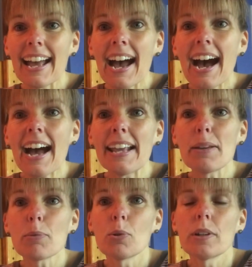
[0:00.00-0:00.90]
I
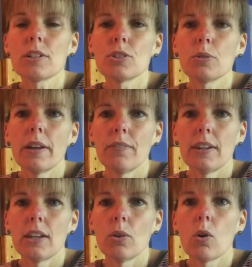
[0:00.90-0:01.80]
am going to do a
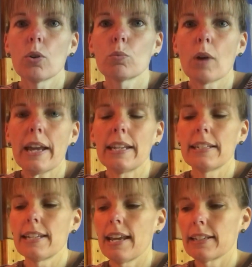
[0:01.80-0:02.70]
video on writing
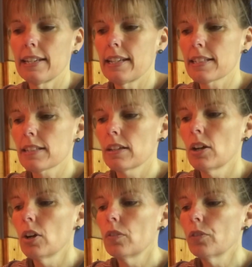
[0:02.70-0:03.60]
techniques.
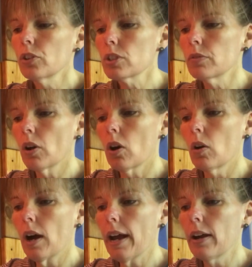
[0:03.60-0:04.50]
First of
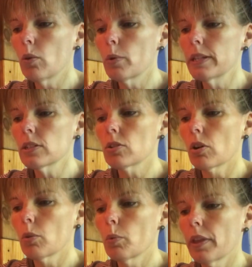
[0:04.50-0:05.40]
all, I always
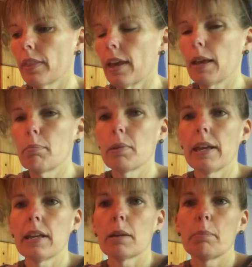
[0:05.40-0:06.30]
start with a
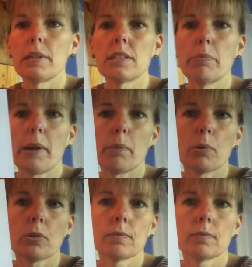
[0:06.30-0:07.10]
blank piece of paper,